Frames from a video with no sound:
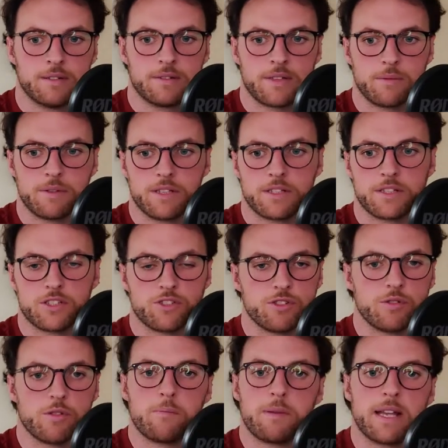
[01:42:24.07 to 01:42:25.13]
then went into
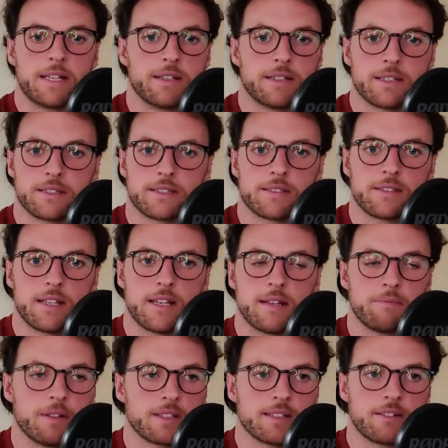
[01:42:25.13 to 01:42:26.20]
studio with Ben, and it's
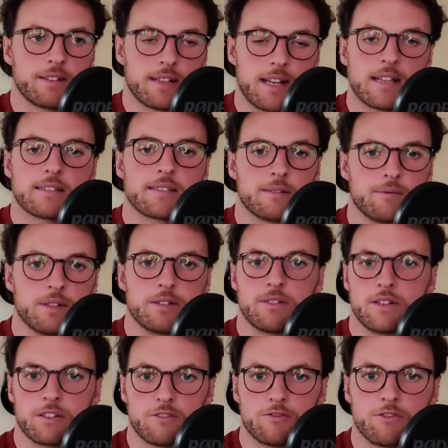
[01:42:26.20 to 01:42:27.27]
sounding class. I'm really,
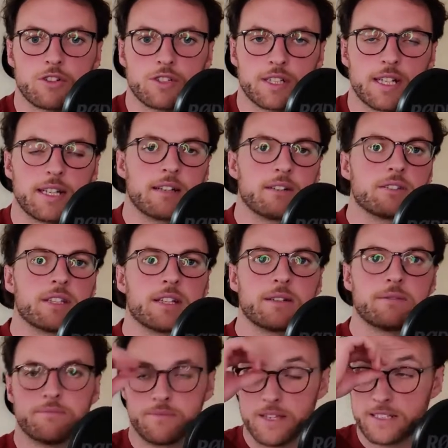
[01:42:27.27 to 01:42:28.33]
really looking forward to getting it out there.
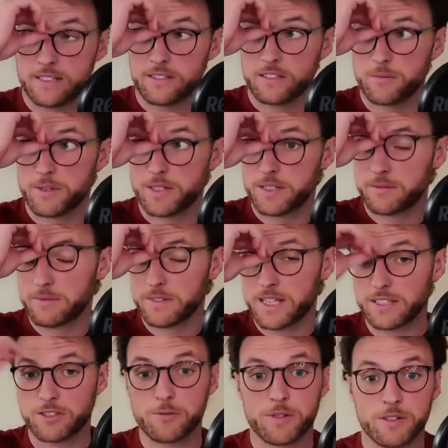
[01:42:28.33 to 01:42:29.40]
It's gonna be
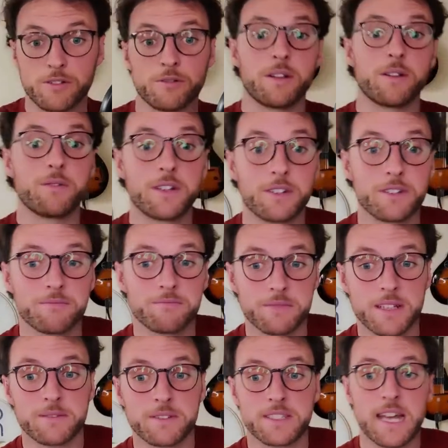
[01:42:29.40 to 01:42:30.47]
good. I'm really
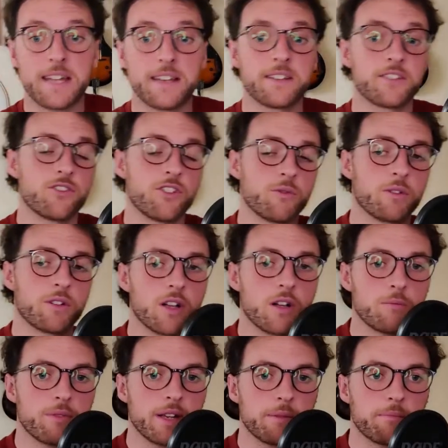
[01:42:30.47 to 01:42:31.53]
there's that, and there's another one
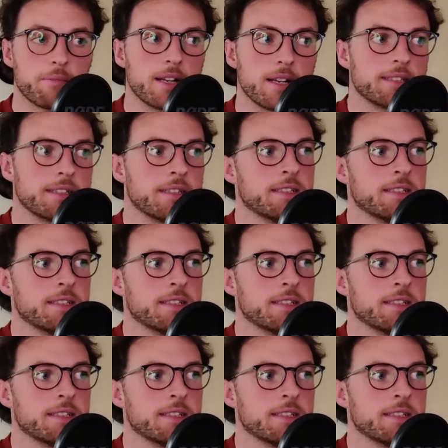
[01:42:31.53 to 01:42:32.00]
called Break Bread,